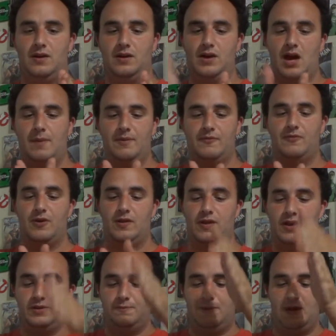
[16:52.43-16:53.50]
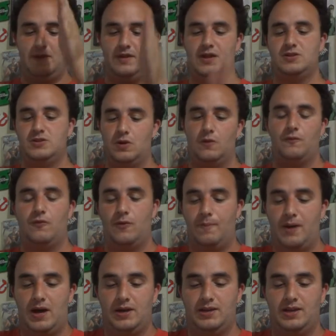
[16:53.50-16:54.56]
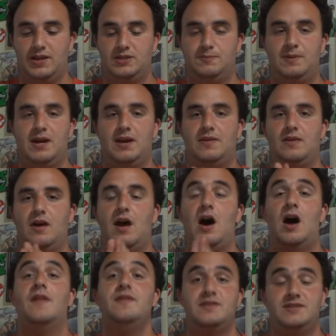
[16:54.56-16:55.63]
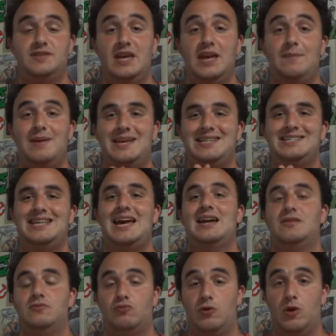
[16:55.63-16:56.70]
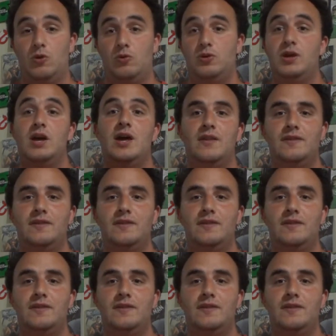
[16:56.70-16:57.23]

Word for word: Comic Frontline's path, and Zone 4 Podcast path on the same exact road.